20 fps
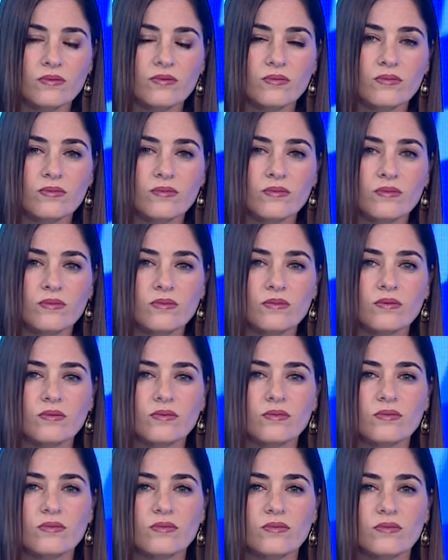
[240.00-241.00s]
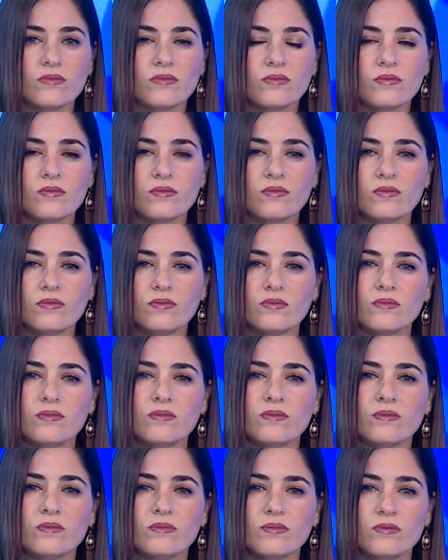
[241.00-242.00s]

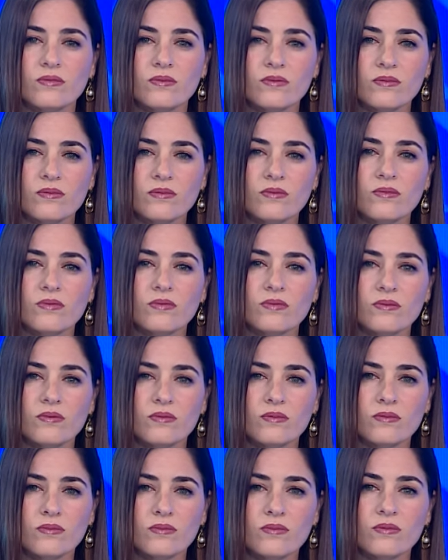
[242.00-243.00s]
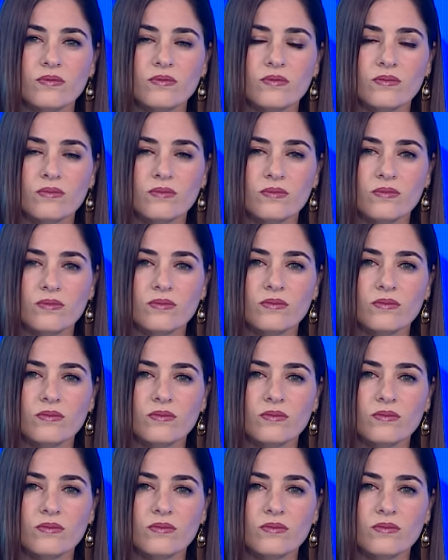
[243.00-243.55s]
[no speech]